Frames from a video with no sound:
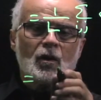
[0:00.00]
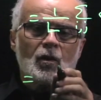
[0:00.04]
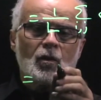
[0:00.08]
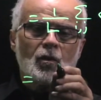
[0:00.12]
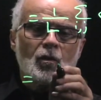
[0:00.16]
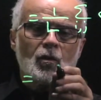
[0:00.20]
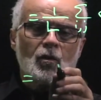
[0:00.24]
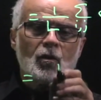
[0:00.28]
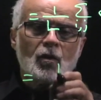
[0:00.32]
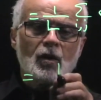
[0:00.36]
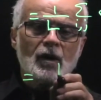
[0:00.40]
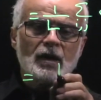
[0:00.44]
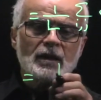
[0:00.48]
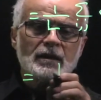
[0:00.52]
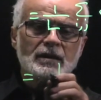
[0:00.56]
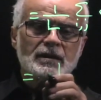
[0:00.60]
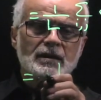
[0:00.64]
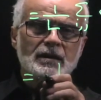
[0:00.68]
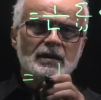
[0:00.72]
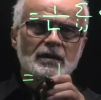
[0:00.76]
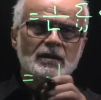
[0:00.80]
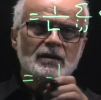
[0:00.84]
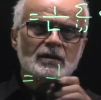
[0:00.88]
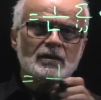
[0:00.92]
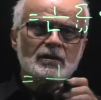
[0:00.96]
1
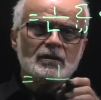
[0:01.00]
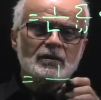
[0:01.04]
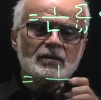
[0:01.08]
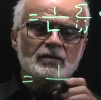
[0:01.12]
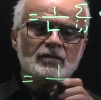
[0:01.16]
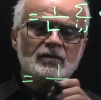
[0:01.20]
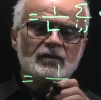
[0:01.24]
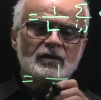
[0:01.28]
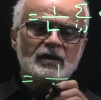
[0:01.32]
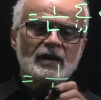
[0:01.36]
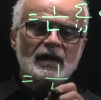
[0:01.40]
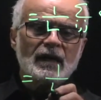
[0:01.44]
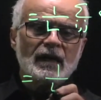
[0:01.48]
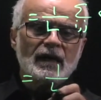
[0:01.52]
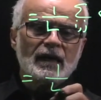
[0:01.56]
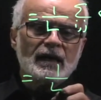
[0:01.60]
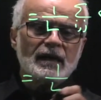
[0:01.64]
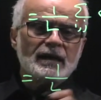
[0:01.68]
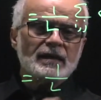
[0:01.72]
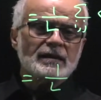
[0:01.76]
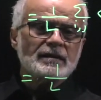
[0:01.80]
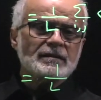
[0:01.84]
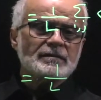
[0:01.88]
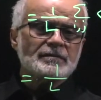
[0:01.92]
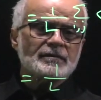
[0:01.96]
over
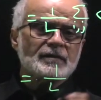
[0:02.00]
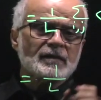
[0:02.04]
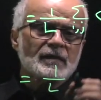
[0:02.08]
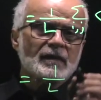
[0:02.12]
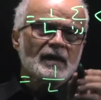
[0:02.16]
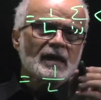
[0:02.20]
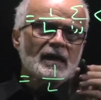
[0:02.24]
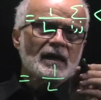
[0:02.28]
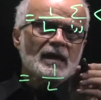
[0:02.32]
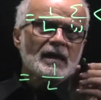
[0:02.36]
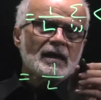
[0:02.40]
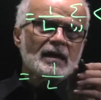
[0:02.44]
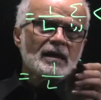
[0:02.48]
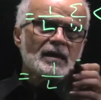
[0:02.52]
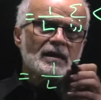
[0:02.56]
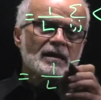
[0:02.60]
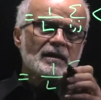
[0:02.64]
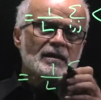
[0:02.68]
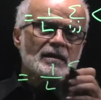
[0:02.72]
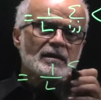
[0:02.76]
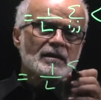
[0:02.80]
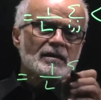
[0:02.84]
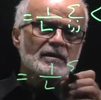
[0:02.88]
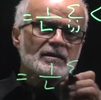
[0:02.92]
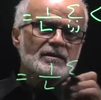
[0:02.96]
L,
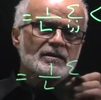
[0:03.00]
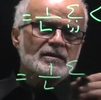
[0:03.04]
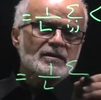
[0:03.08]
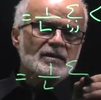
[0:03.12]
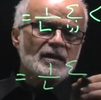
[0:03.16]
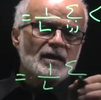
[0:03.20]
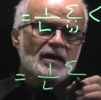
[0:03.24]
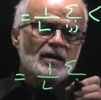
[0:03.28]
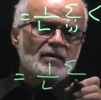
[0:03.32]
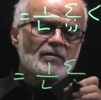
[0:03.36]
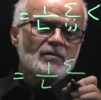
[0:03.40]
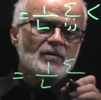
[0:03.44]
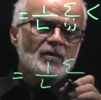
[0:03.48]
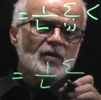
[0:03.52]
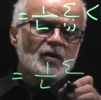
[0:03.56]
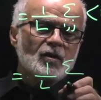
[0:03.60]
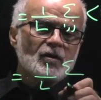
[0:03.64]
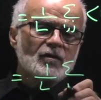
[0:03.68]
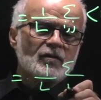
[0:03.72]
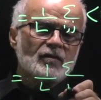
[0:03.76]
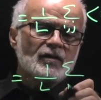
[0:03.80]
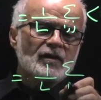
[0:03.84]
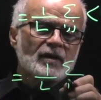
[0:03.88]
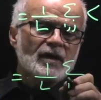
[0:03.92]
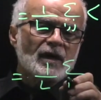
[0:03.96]
the sum
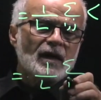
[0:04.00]
over